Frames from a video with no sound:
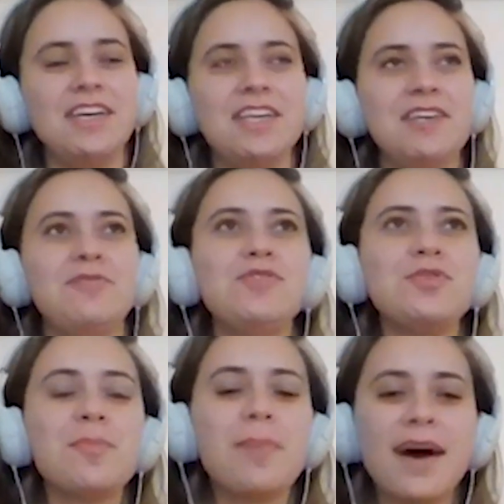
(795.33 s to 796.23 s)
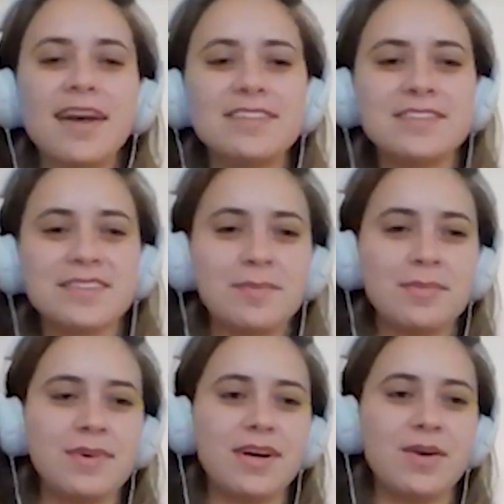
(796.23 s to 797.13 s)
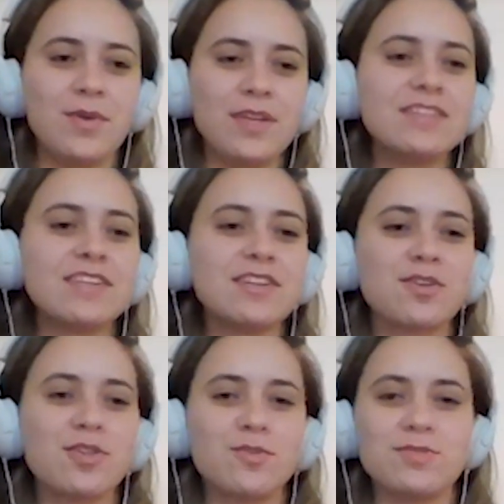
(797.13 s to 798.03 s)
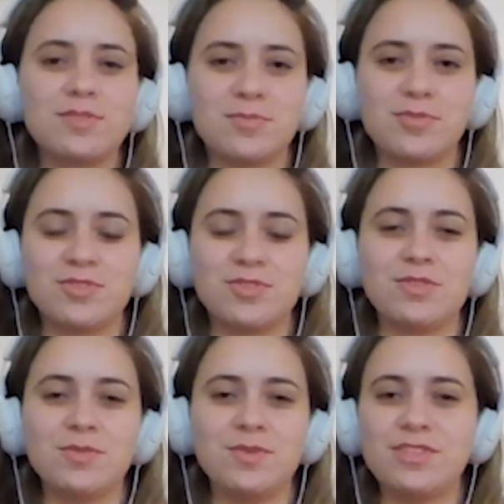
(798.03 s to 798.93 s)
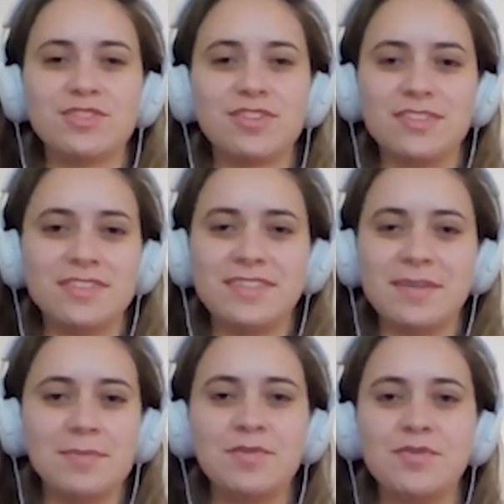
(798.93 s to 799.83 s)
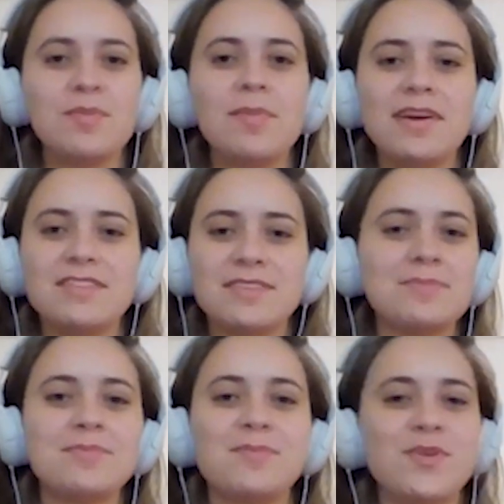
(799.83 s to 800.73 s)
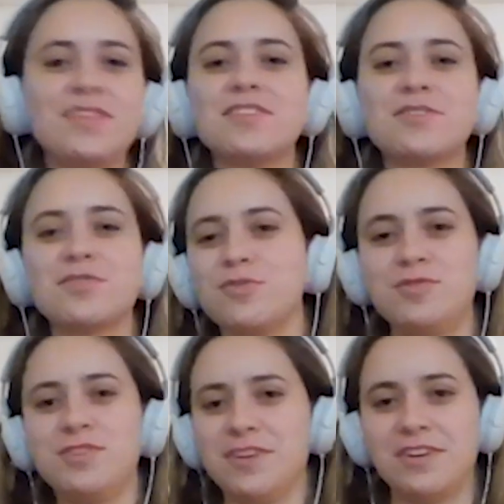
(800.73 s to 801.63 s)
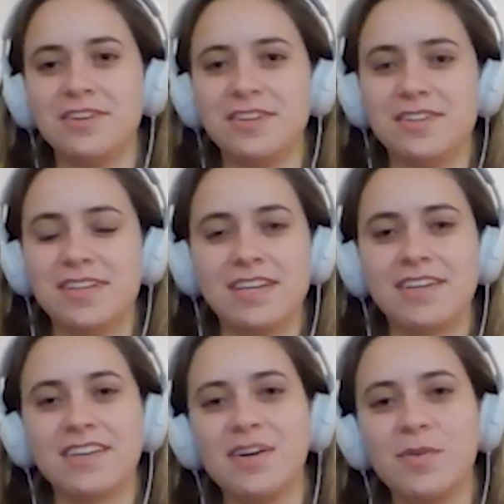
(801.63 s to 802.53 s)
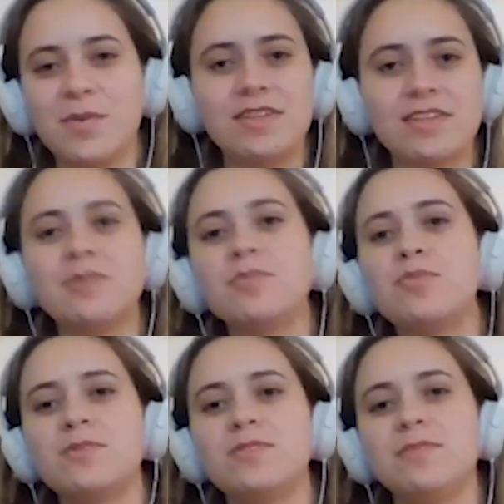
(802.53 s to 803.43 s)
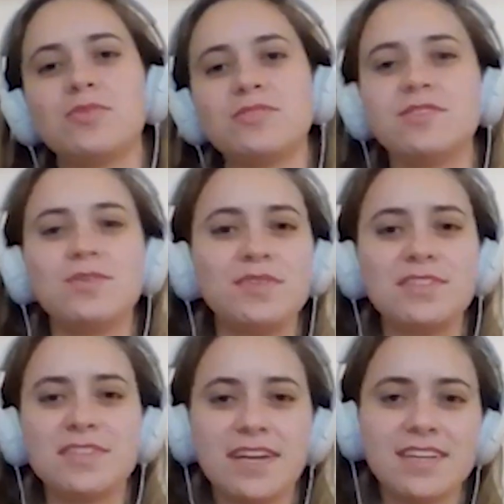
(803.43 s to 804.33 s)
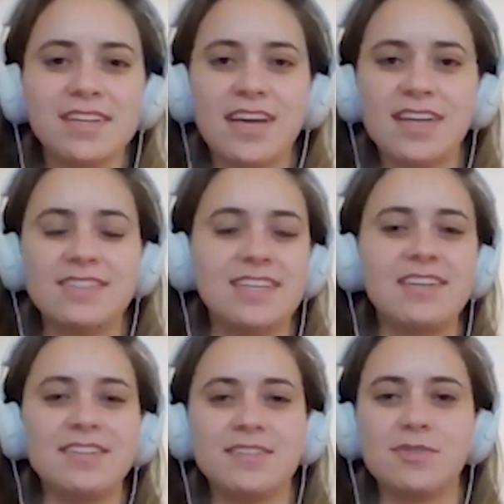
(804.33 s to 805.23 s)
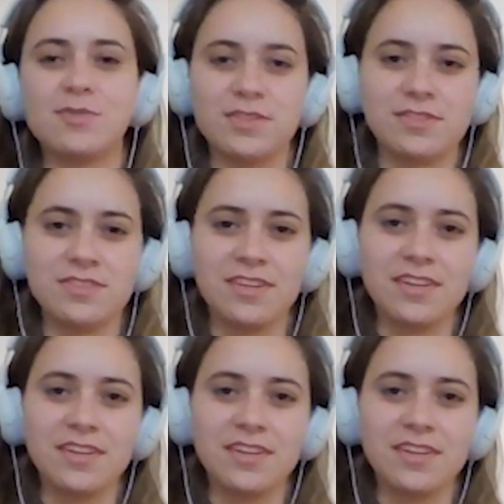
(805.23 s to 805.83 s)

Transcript: if you buy some winter clothes in Brazil, it's not the same if you buy some winter clothes here. Like, winter in Brazil, it's like 10 degrees,